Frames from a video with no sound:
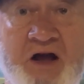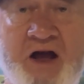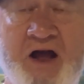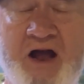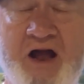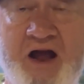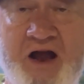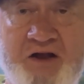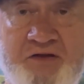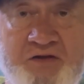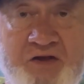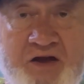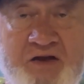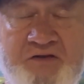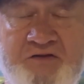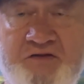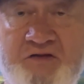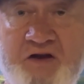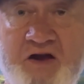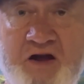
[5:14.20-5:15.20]
And they
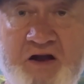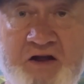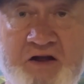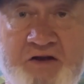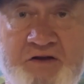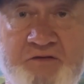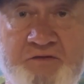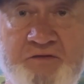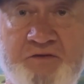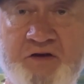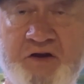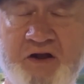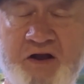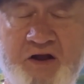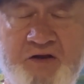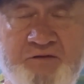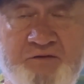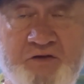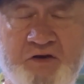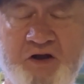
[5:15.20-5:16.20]
sell it
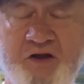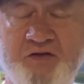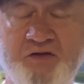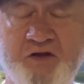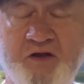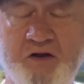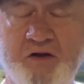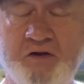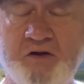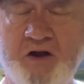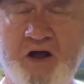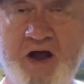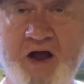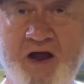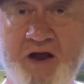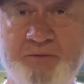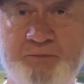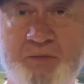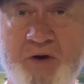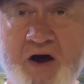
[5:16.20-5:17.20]
in the little
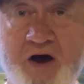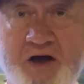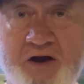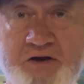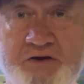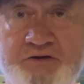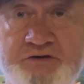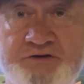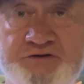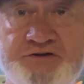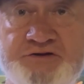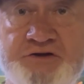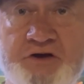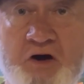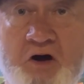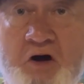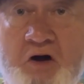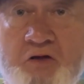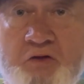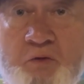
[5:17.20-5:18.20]
hand bottles
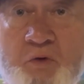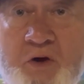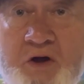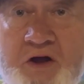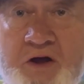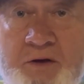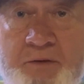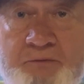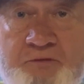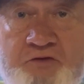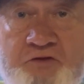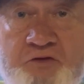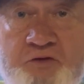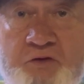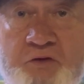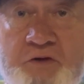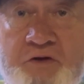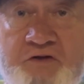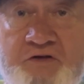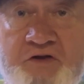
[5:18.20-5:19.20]
all the way up
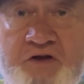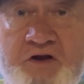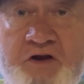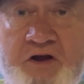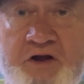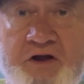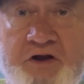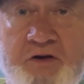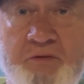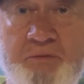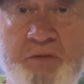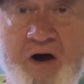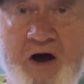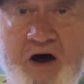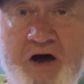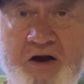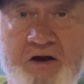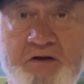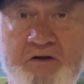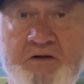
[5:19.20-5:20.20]
to the 10-liter
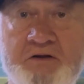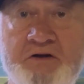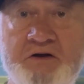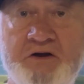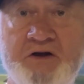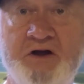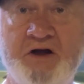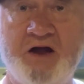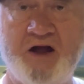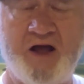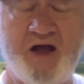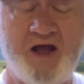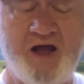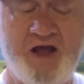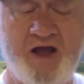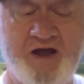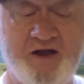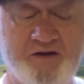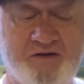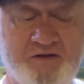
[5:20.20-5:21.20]
bottle.
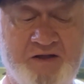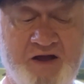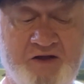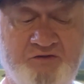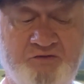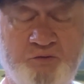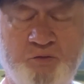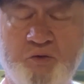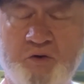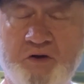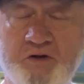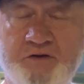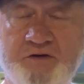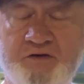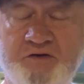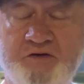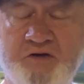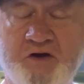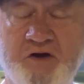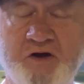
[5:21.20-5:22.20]
And that's what
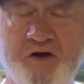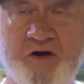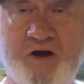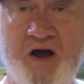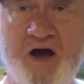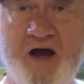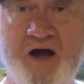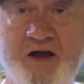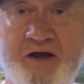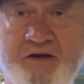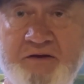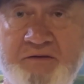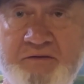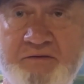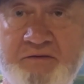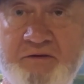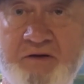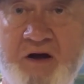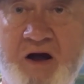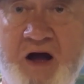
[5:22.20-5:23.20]
I
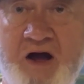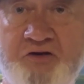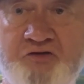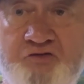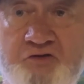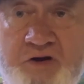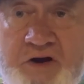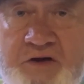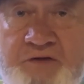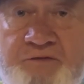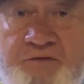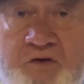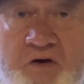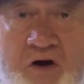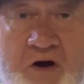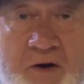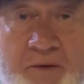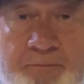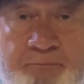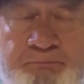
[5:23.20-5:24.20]
drink
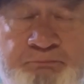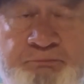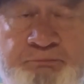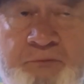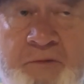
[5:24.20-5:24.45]
from.